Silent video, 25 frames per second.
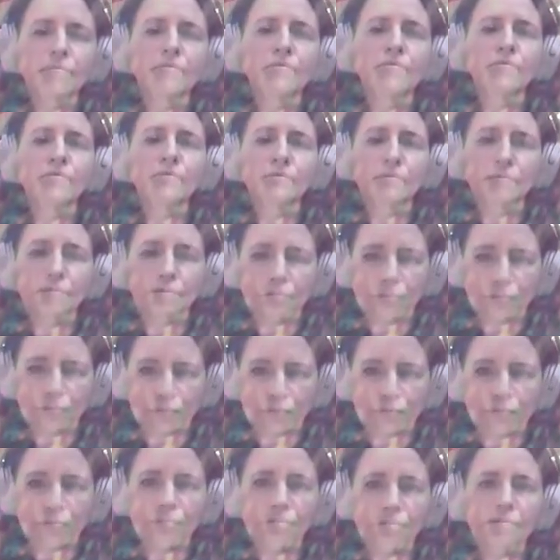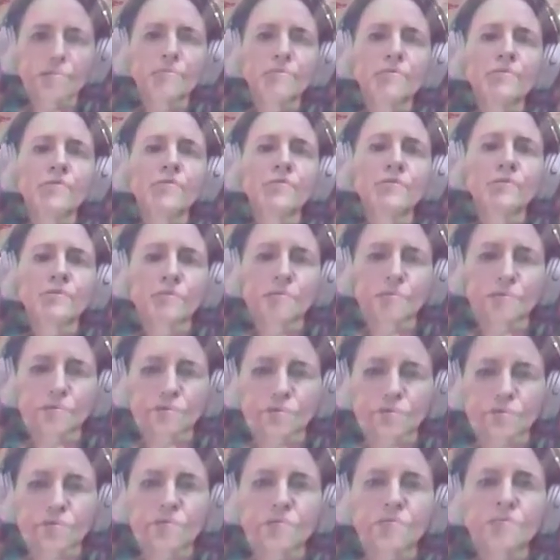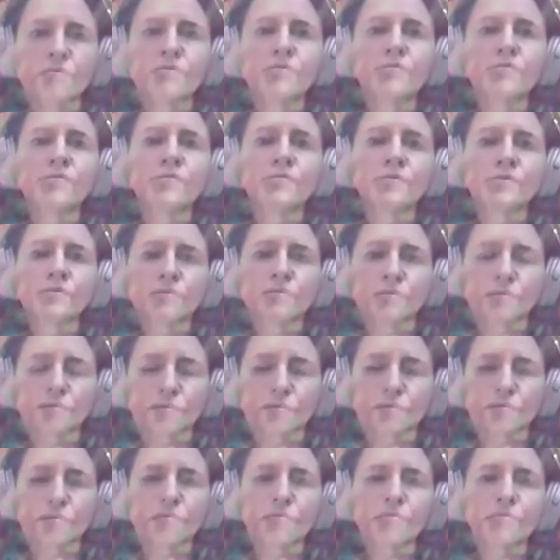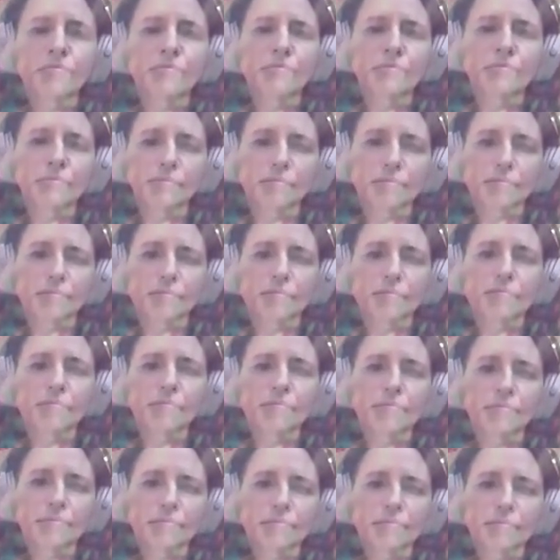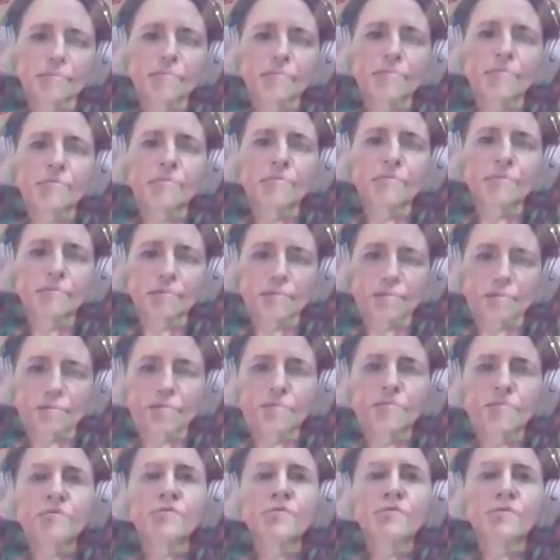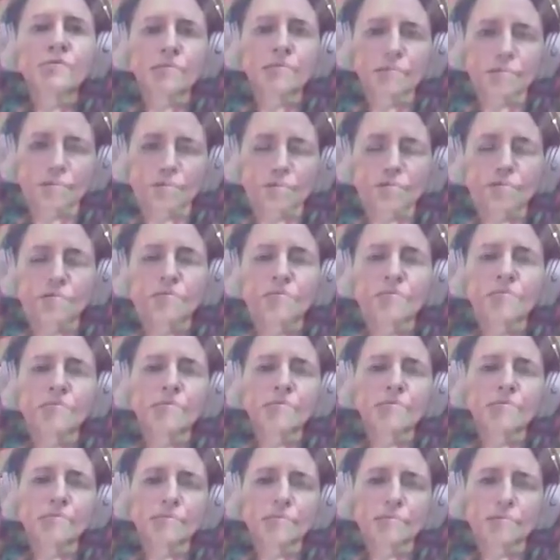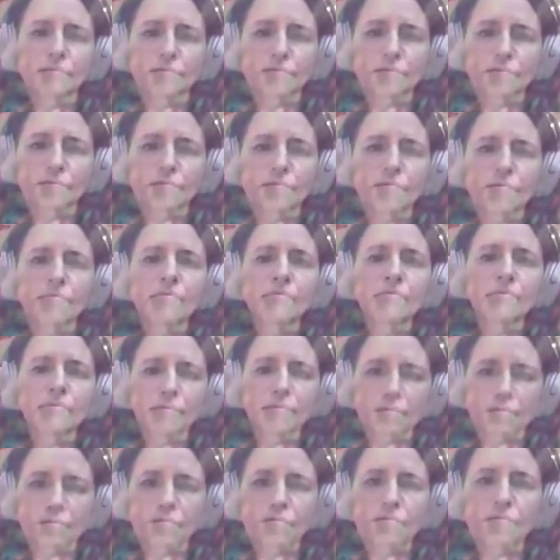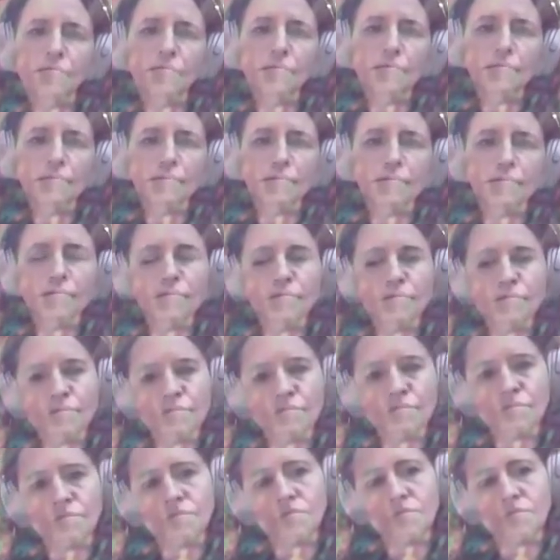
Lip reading: The person shown says nothing.